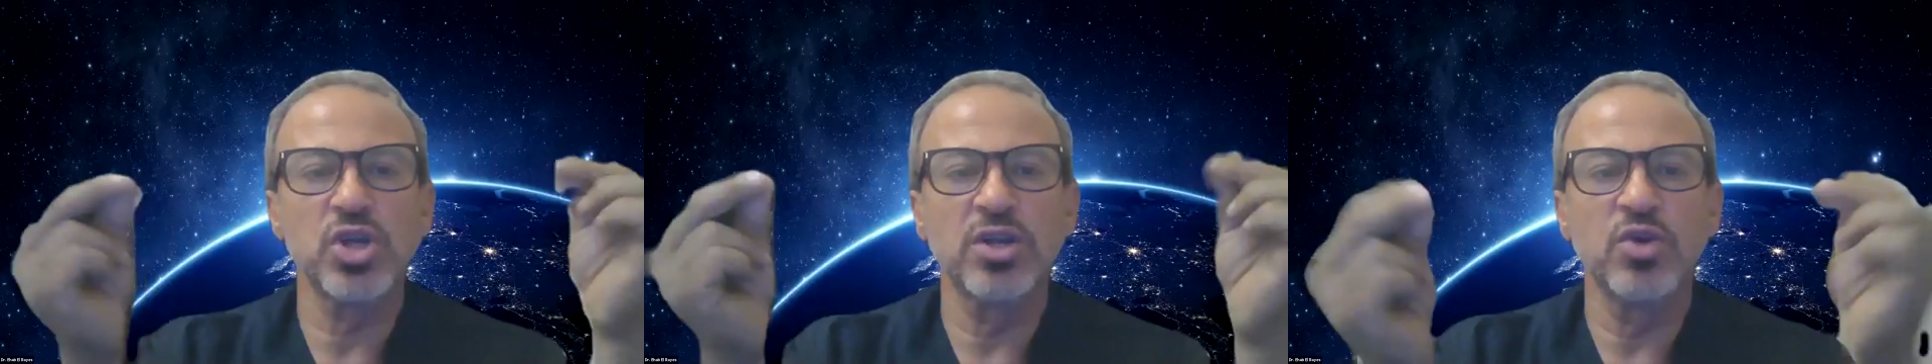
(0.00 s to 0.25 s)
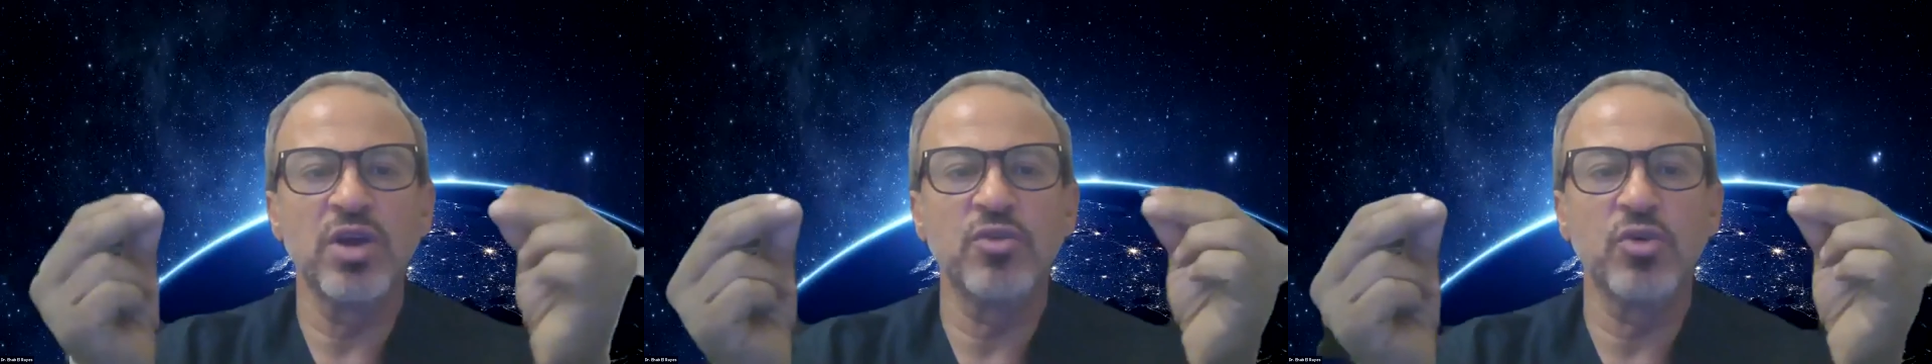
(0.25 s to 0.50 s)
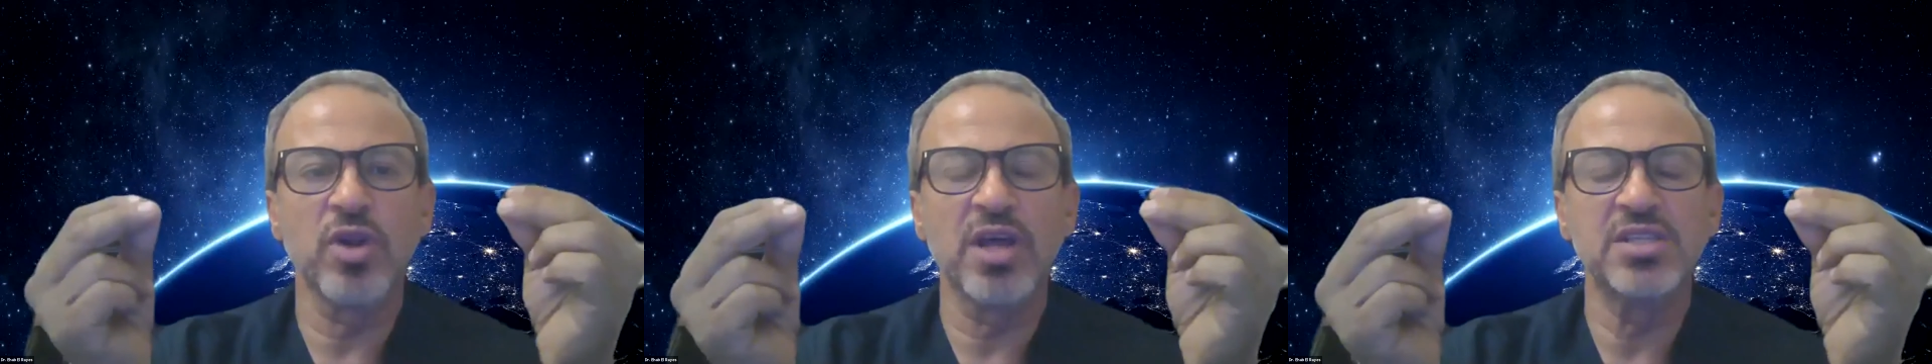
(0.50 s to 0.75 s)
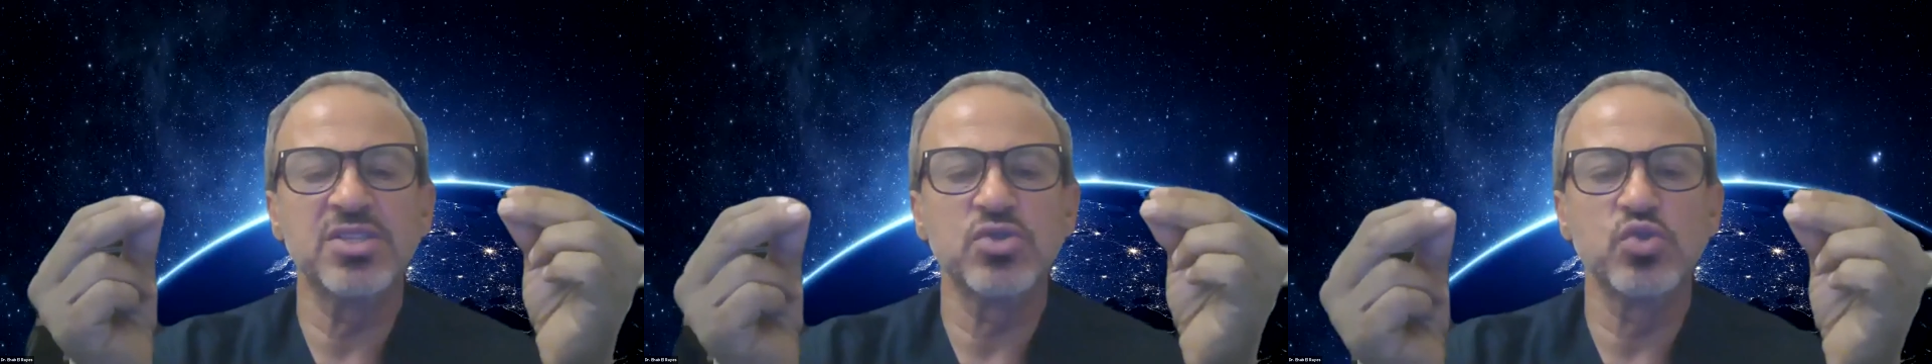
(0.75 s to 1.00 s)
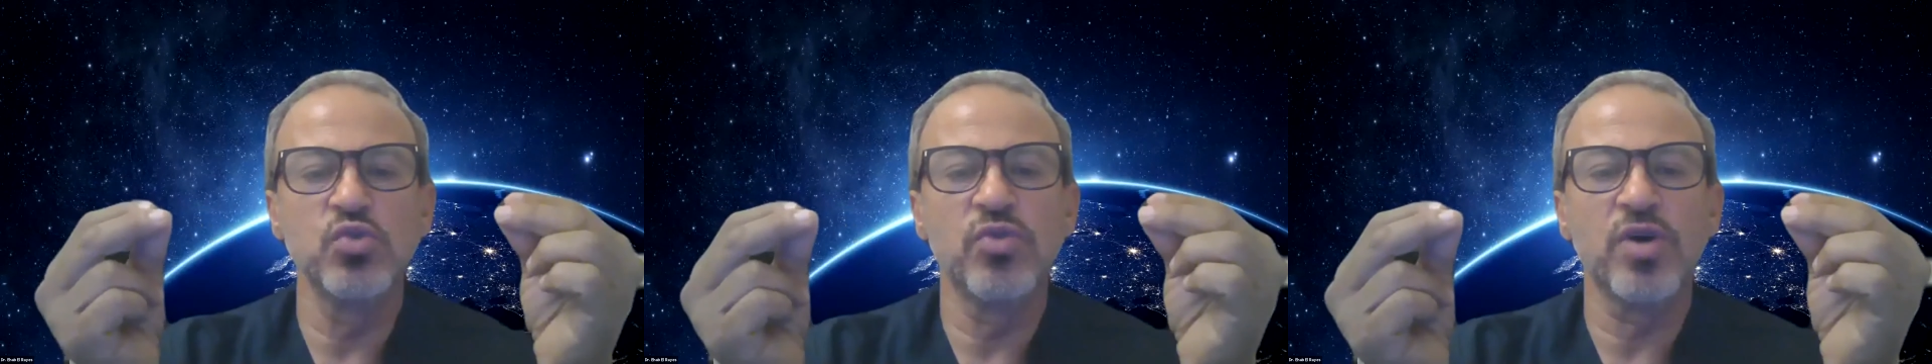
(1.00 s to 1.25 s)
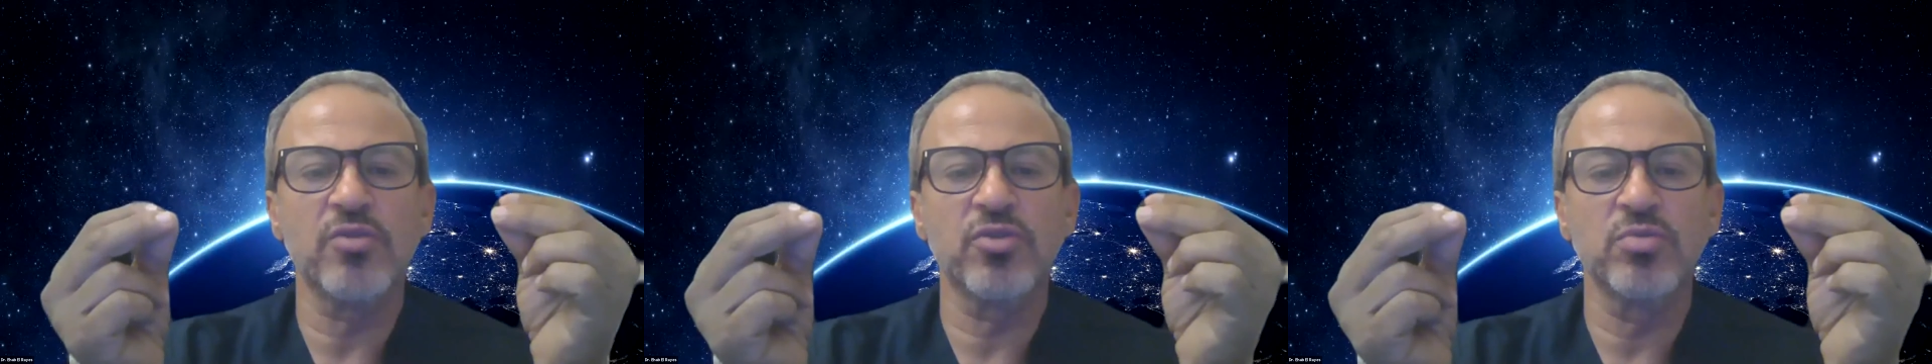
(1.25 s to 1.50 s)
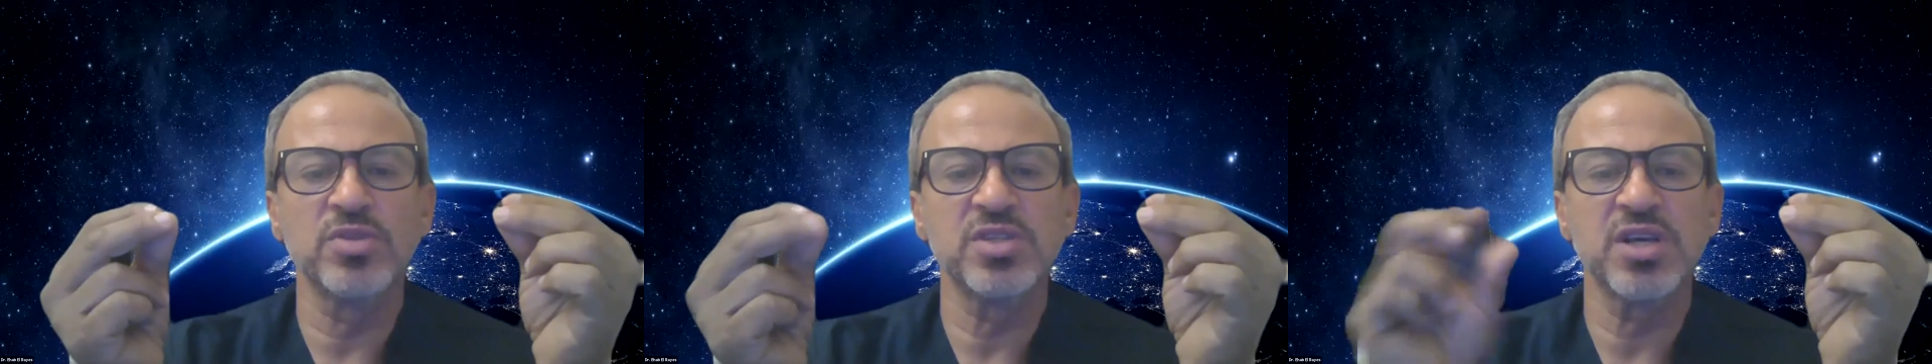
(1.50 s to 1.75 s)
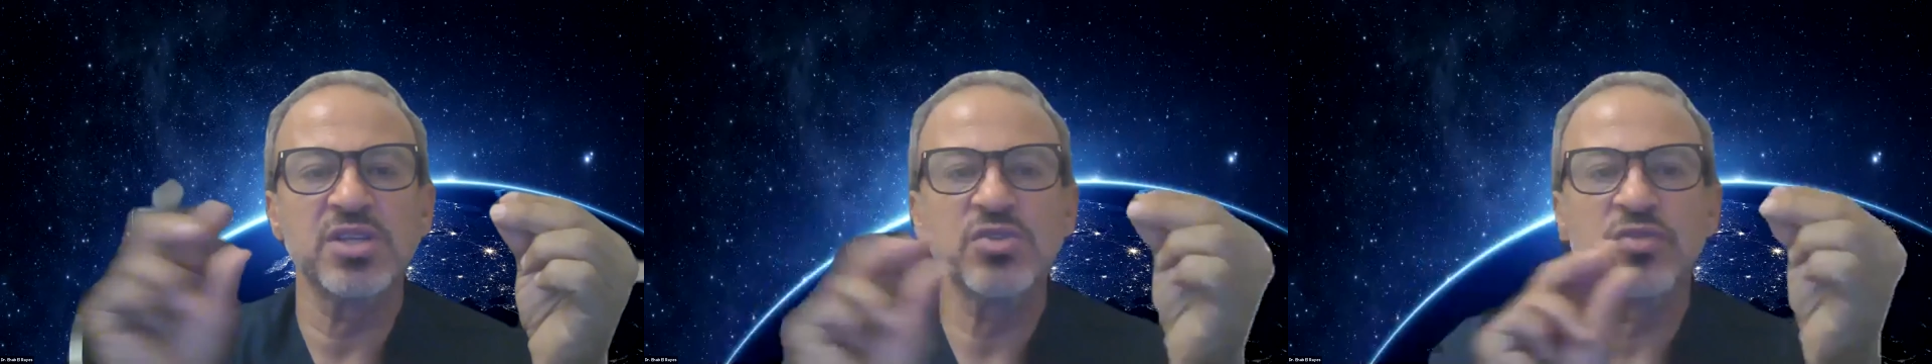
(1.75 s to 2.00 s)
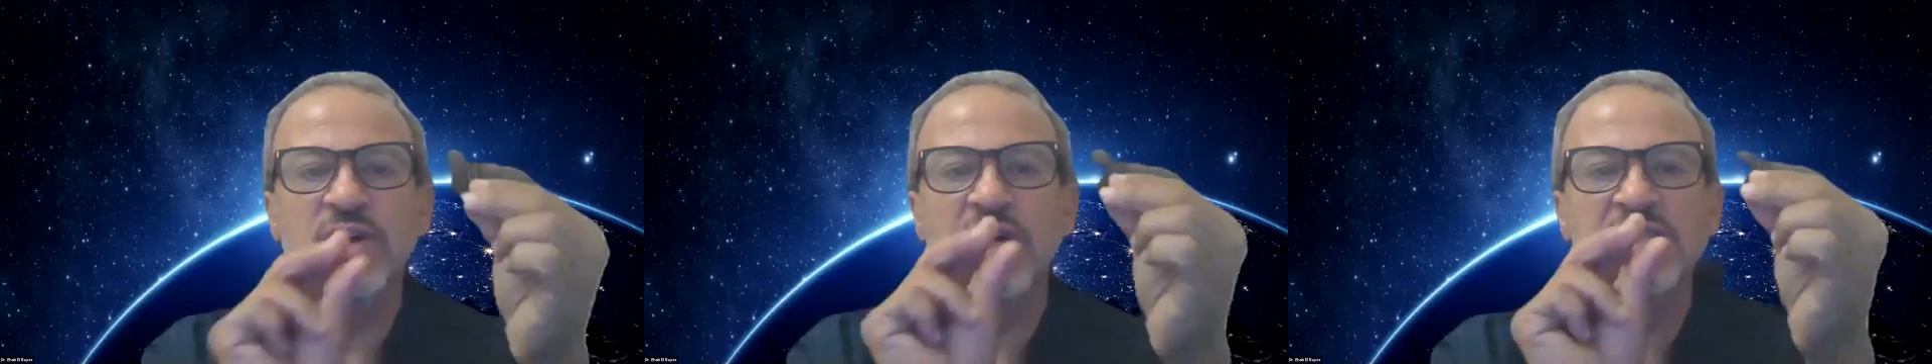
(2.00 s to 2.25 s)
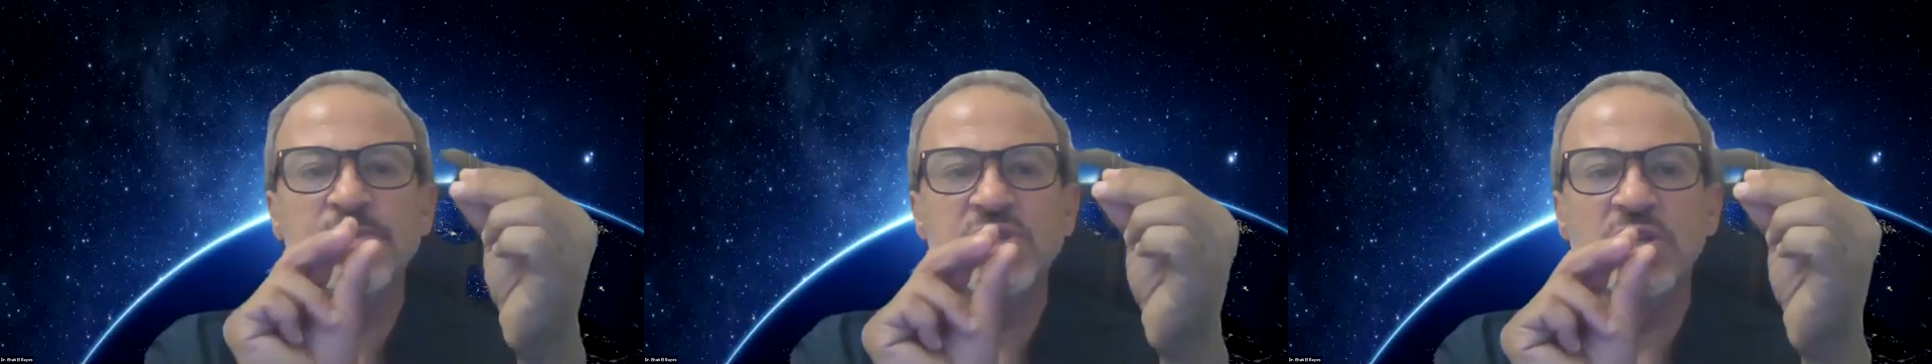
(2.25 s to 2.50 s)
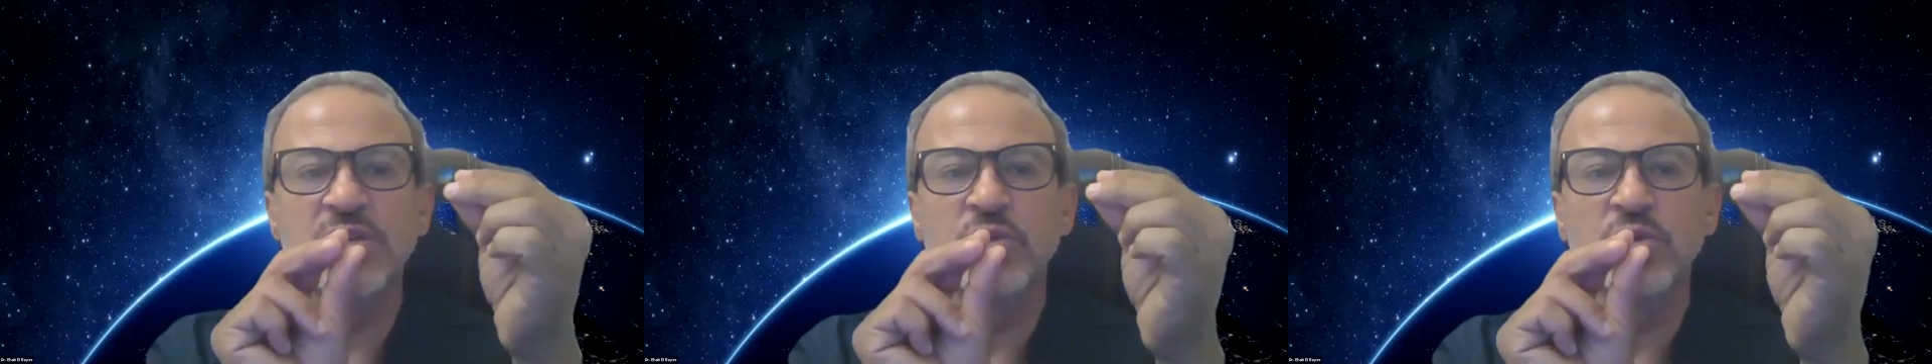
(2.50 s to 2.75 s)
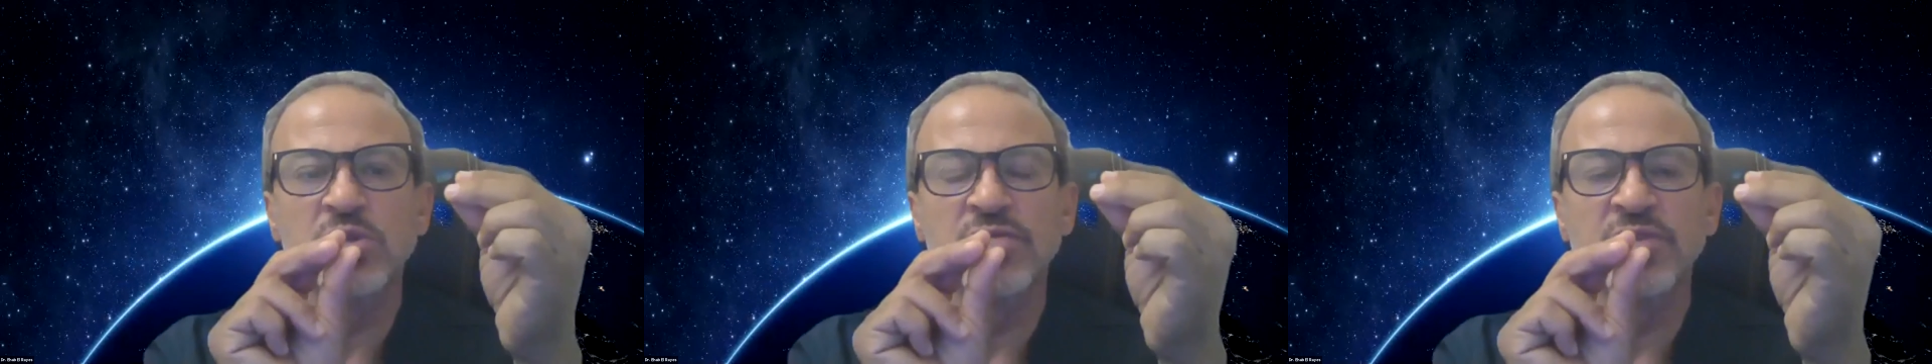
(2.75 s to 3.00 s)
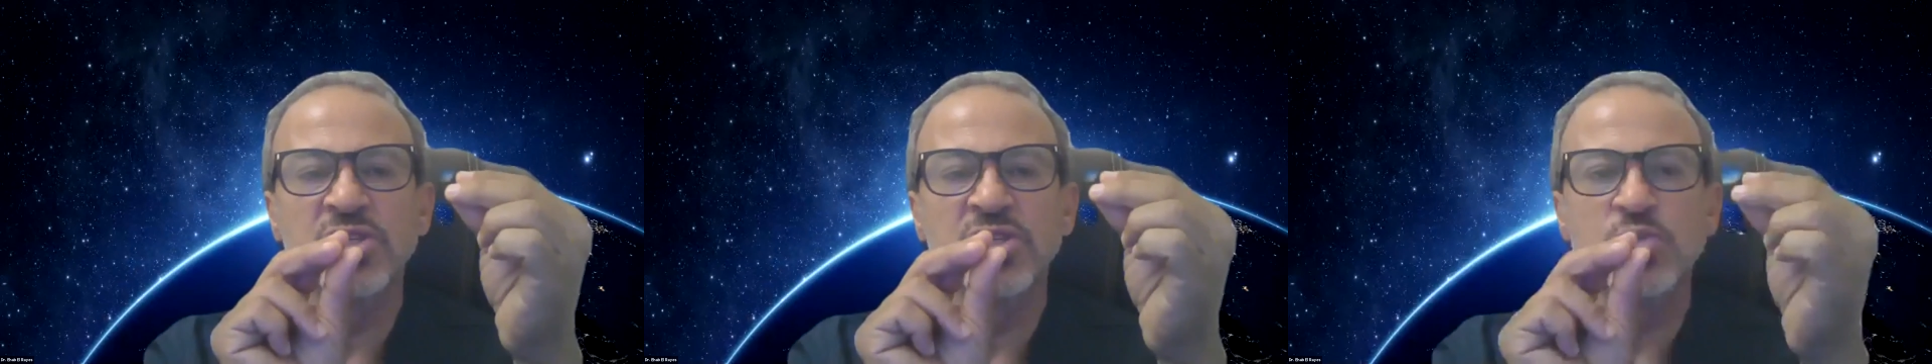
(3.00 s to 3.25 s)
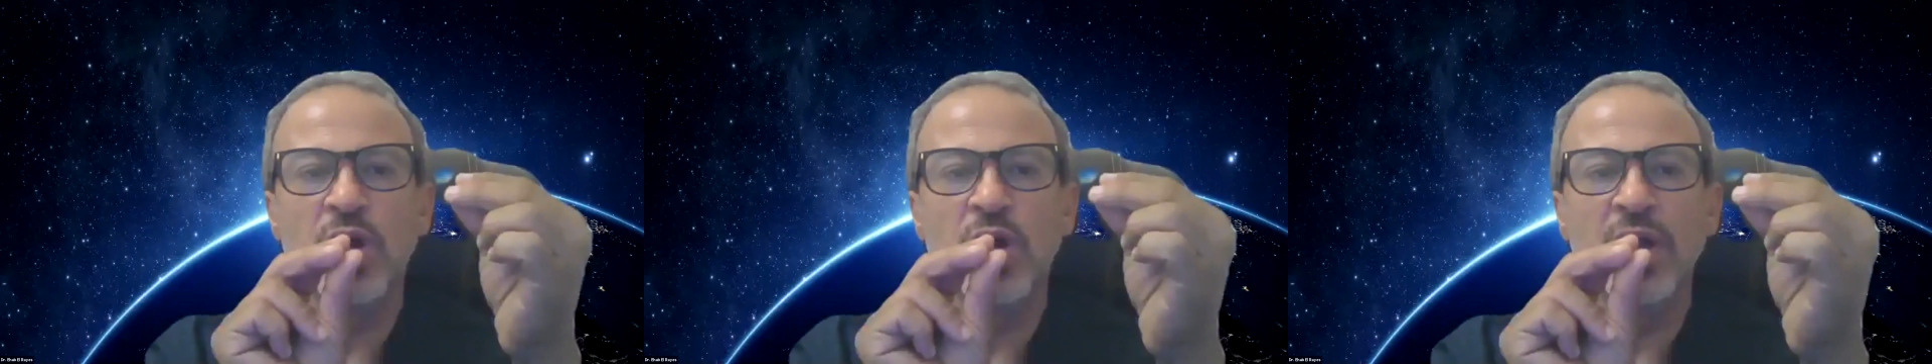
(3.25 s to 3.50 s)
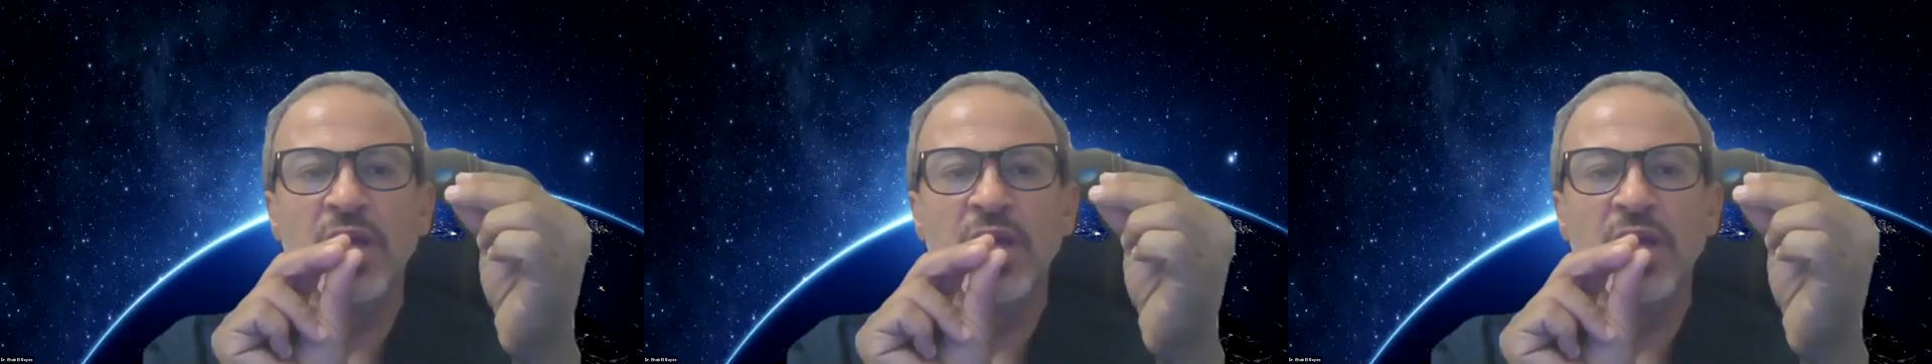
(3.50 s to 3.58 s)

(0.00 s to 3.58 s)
and you have your hands too far from the size of the eye, especially if it was a very small eye.